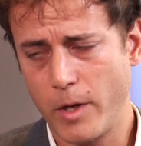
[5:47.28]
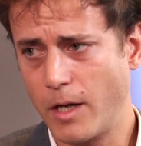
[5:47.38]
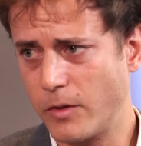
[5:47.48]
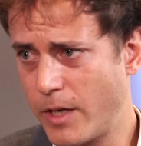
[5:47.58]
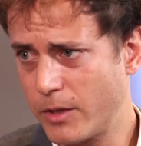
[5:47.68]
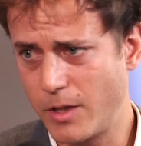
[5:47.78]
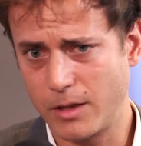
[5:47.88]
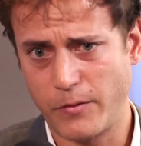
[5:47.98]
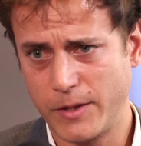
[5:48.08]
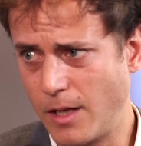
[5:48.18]
We can trust on
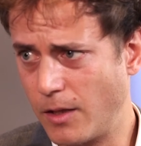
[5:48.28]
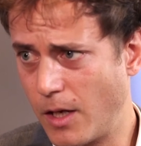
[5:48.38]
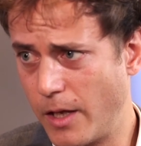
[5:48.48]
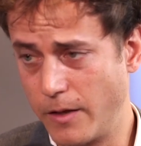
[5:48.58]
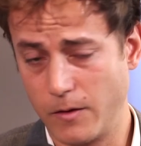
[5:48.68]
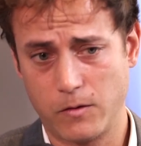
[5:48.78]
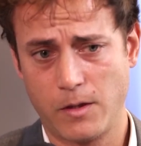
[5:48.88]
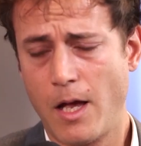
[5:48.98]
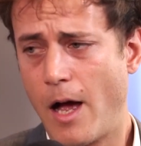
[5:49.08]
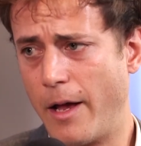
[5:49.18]
artificial
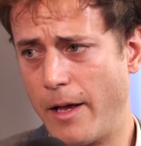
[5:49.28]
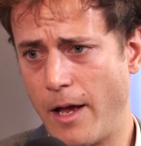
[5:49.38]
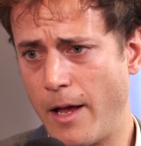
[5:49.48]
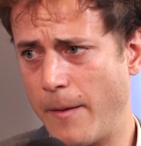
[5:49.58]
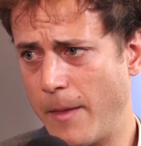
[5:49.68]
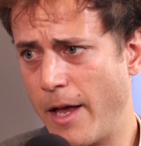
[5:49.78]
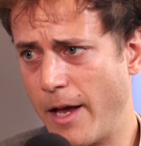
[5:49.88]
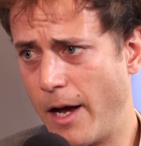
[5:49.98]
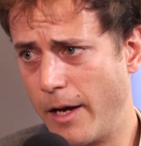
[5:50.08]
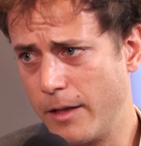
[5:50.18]
intelligence, I,
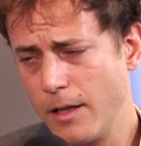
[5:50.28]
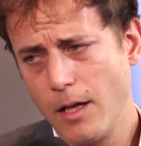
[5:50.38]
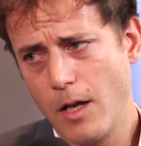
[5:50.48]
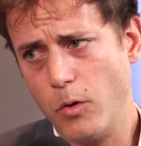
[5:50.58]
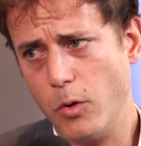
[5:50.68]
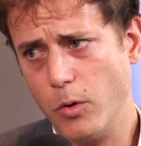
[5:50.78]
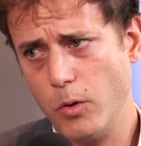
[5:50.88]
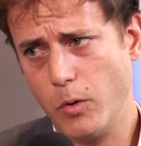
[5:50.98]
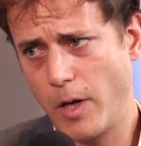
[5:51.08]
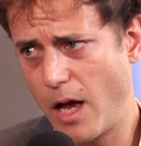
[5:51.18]
AI,
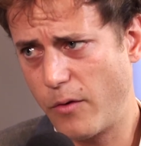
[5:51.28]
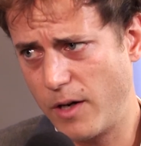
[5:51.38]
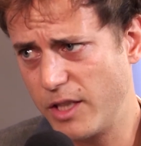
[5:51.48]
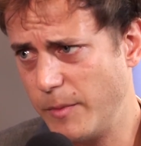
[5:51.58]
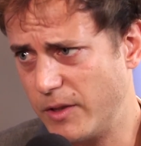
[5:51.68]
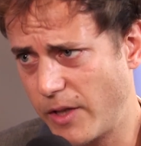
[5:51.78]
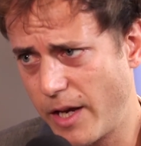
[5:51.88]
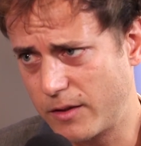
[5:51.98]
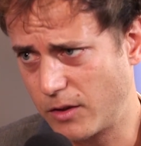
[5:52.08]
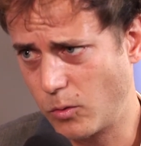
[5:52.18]
do have less
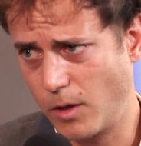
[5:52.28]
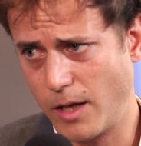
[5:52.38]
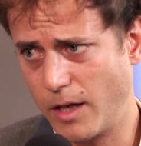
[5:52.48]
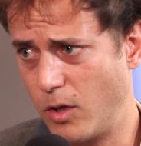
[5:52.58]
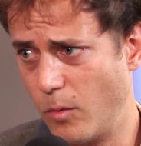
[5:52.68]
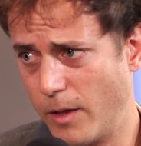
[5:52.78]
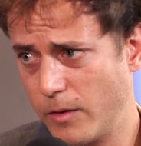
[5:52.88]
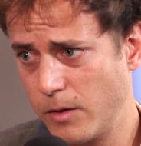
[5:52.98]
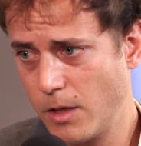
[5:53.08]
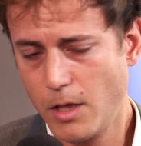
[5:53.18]
mistakes as well than
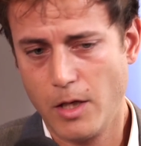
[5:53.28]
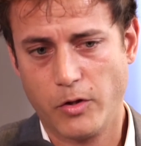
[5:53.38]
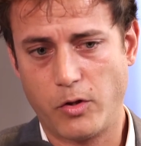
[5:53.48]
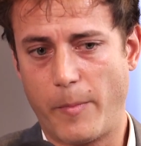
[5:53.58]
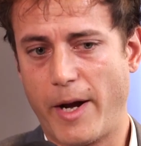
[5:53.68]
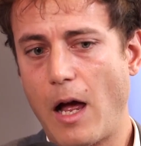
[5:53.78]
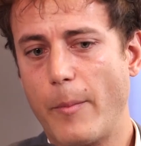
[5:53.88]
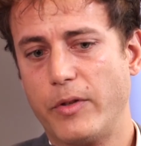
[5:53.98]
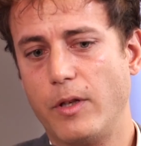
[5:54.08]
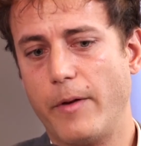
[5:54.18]
humans. Mm. So
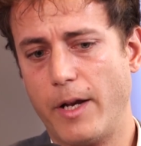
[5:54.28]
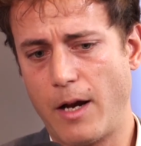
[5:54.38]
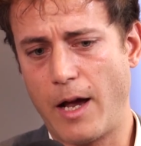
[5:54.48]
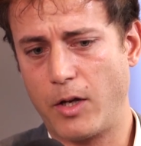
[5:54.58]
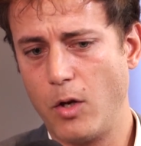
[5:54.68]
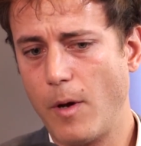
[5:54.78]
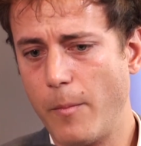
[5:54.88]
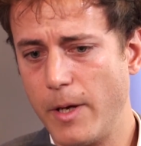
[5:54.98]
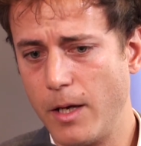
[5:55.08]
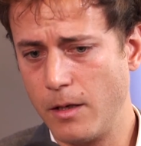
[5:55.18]
perhaps even a
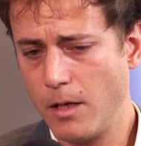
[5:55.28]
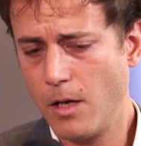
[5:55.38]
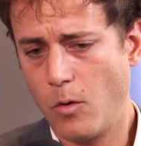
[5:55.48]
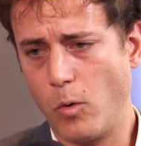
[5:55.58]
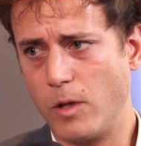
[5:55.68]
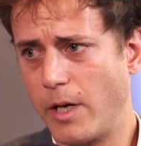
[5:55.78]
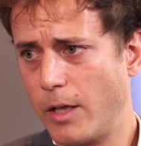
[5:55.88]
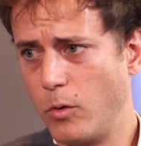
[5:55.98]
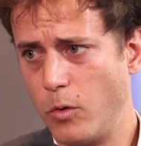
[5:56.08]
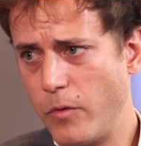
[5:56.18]
human being will
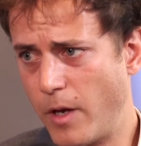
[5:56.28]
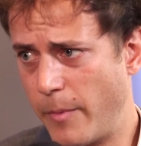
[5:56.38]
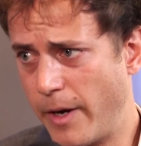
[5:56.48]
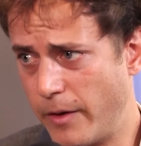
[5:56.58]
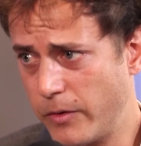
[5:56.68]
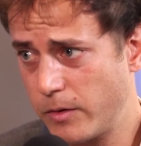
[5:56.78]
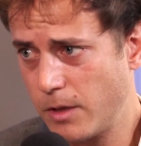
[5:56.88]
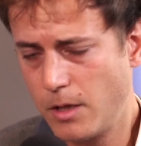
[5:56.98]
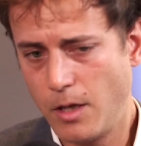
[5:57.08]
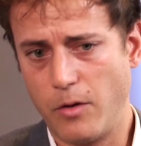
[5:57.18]
try to do their best.
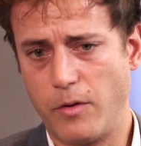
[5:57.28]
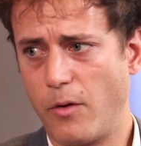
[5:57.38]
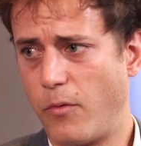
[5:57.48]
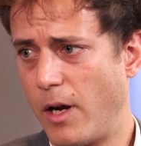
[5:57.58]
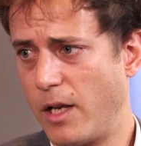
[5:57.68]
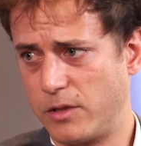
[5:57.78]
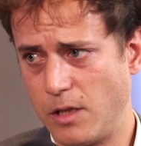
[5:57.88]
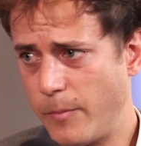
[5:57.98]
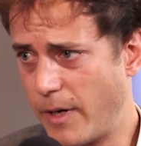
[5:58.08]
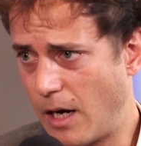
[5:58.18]
Yeah, sure. If they fall
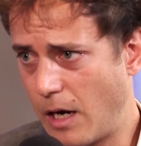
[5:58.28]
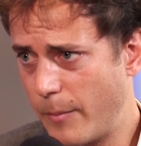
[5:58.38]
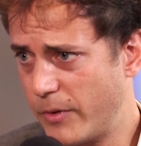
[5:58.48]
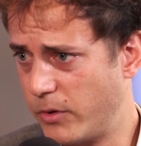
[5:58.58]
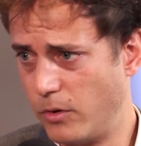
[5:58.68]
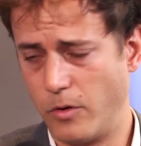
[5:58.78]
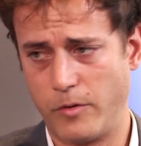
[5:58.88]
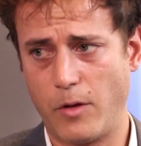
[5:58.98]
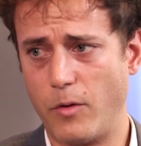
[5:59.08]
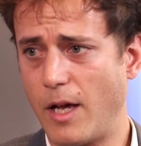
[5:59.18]
asleep, perhaps,
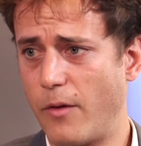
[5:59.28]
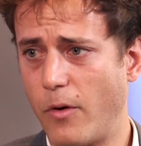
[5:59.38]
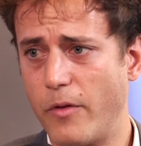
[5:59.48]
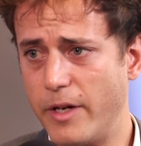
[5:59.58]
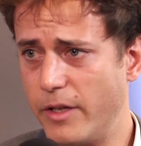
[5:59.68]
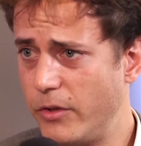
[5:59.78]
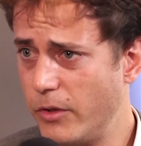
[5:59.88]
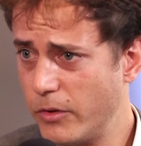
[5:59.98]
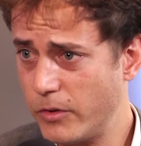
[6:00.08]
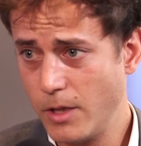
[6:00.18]
or they will have other issues,